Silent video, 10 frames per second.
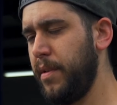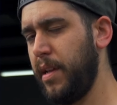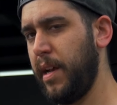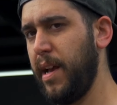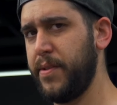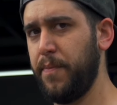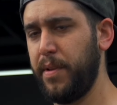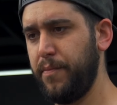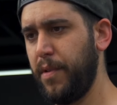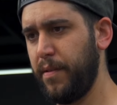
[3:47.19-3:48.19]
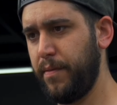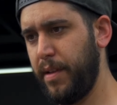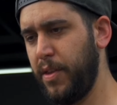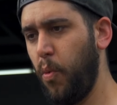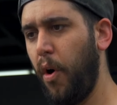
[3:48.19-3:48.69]
I got something
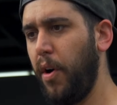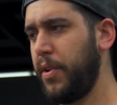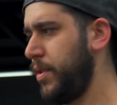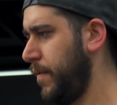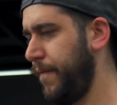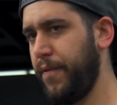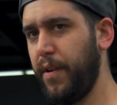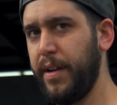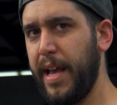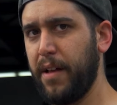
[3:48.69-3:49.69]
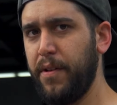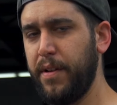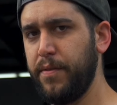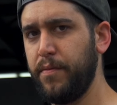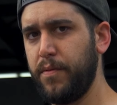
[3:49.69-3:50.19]
in the works for a deck lid
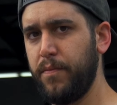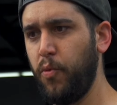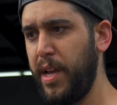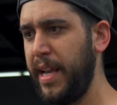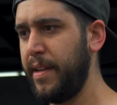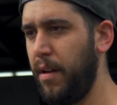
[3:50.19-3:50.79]
and wing.